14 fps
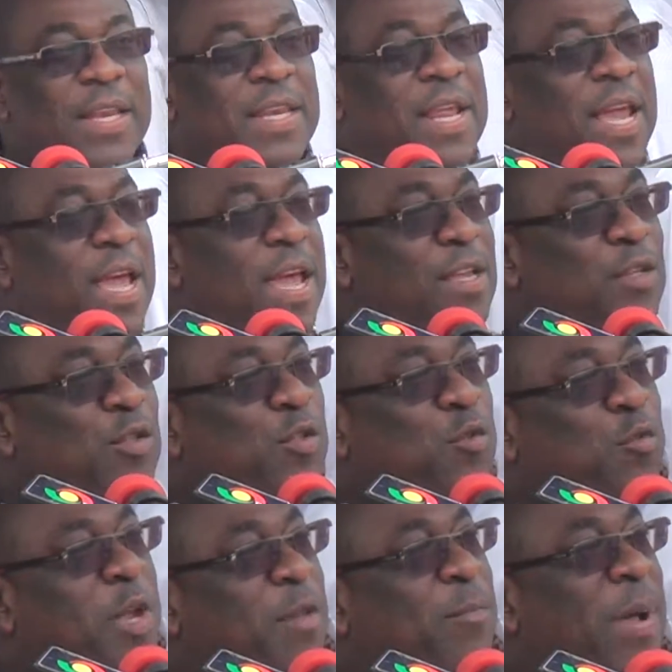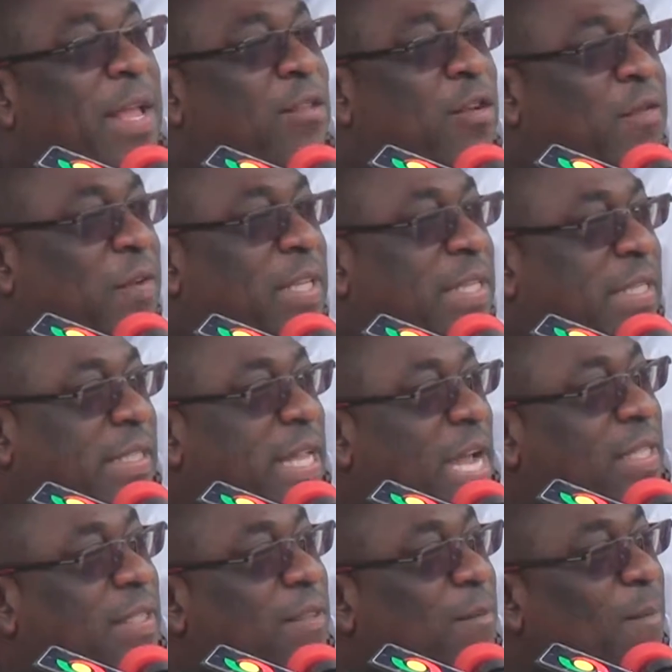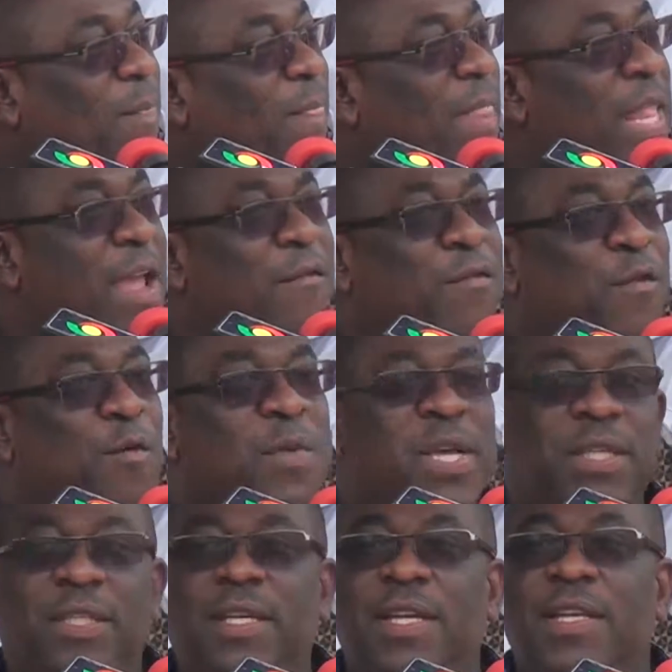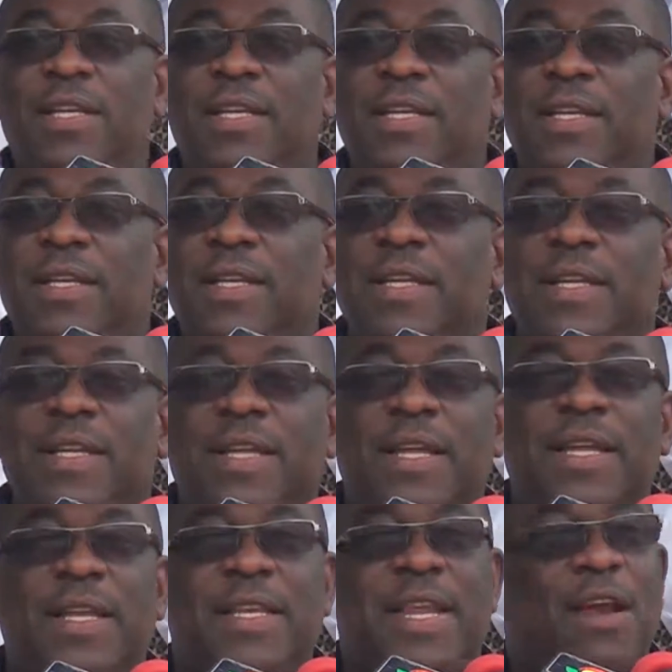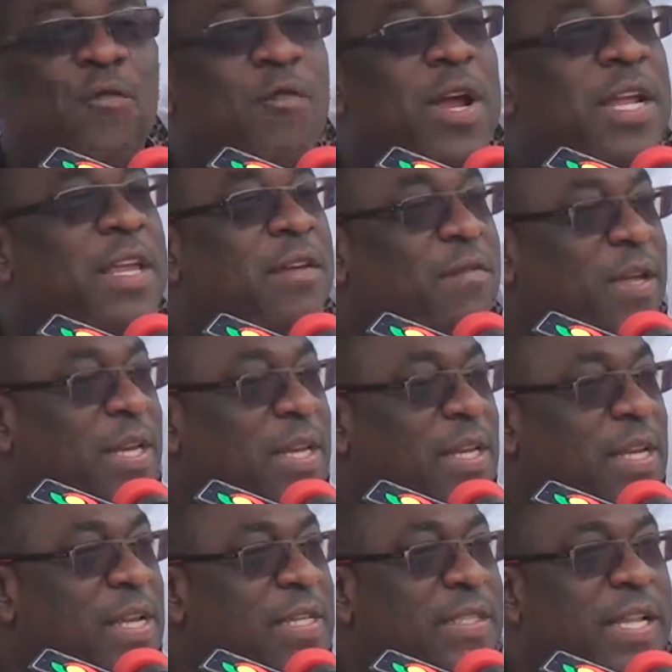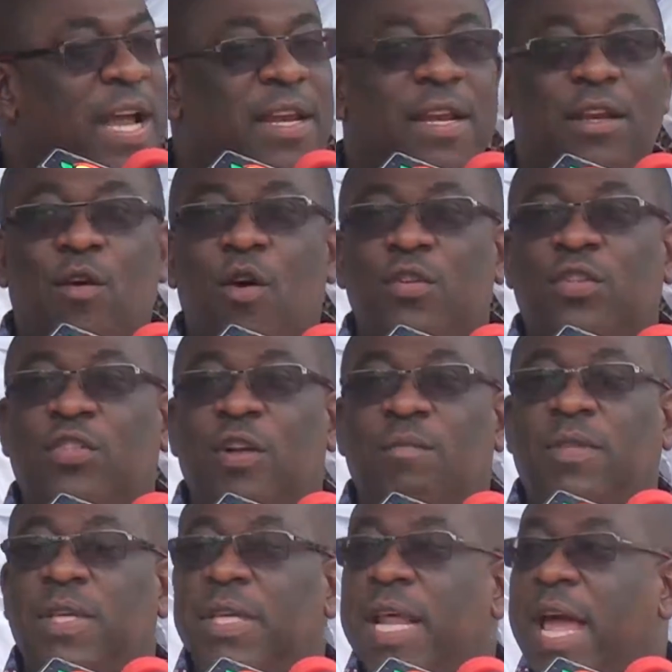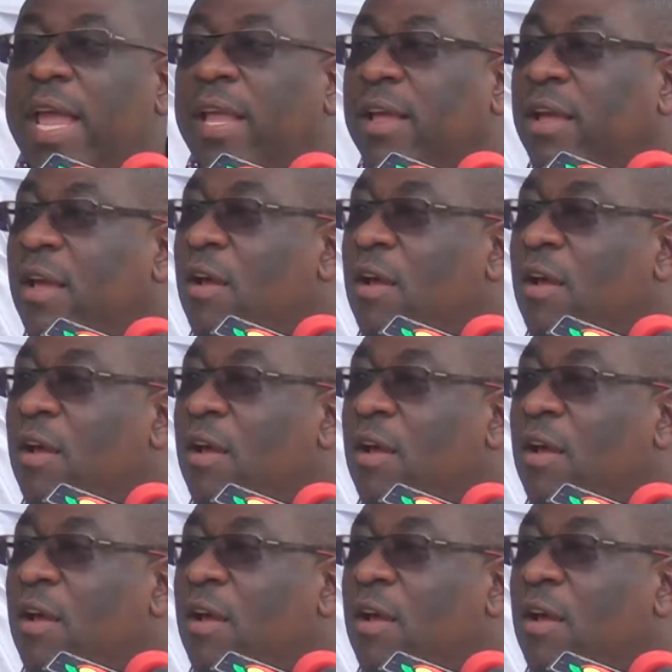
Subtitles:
The sweet part of it is that the information that we're given is that it costs something like